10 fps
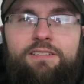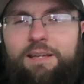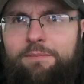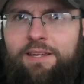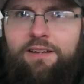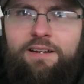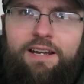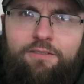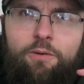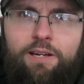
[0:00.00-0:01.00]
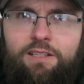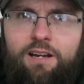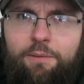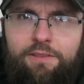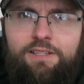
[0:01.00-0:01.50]
Same thing kind of going
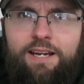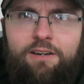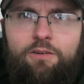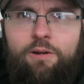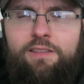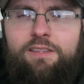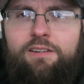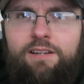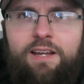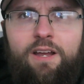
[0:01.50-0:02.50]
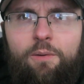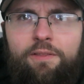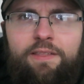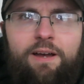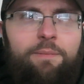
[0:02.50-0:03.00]
along with the Dino Coin theory
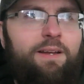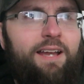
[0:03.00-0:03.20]
with them.